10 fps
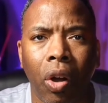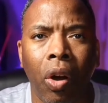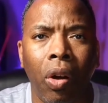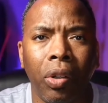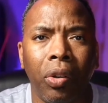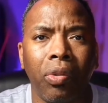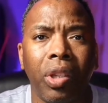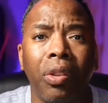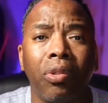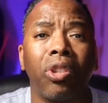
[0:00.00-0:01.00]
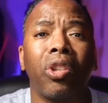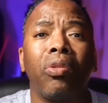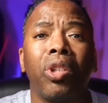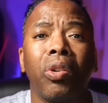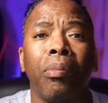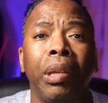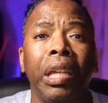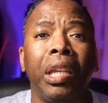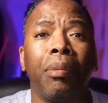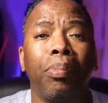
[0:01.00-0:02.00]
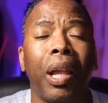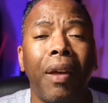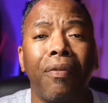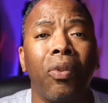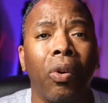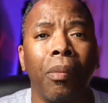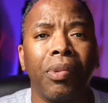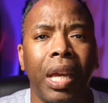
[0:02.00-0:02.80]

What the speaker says: all of those other social media platforms